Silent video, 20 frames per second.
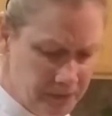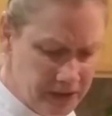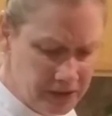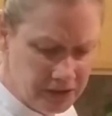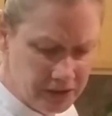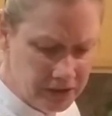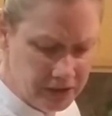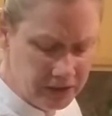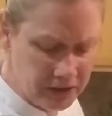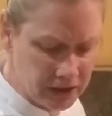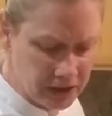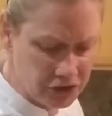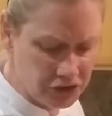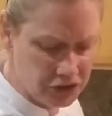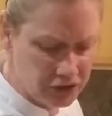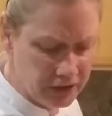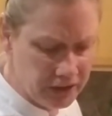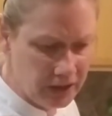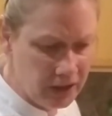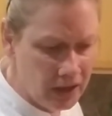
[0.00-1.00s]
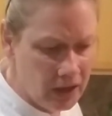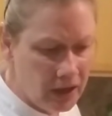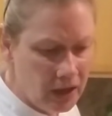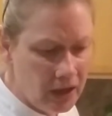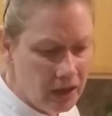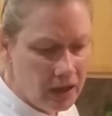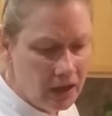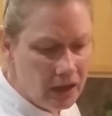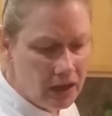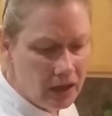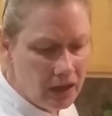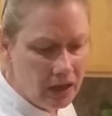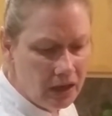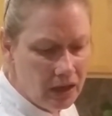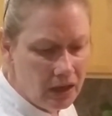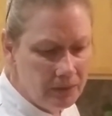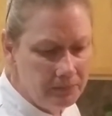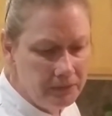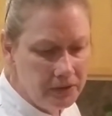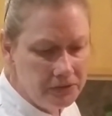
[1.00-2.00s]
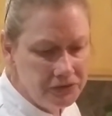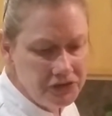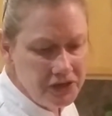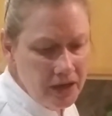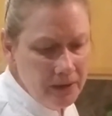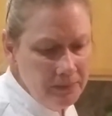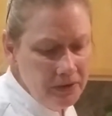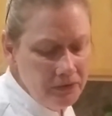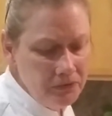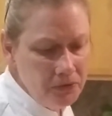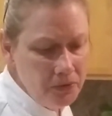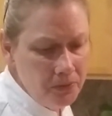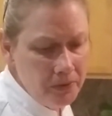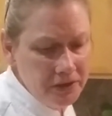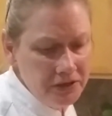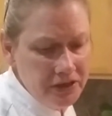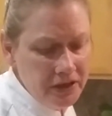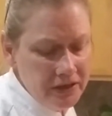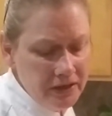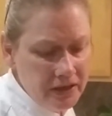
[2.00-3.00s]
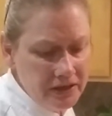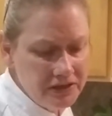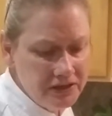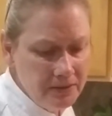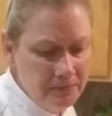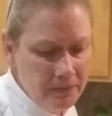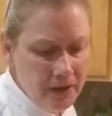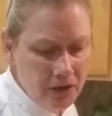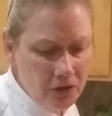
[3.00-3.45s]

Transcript: being done, actually. Sammy, if you want to take that same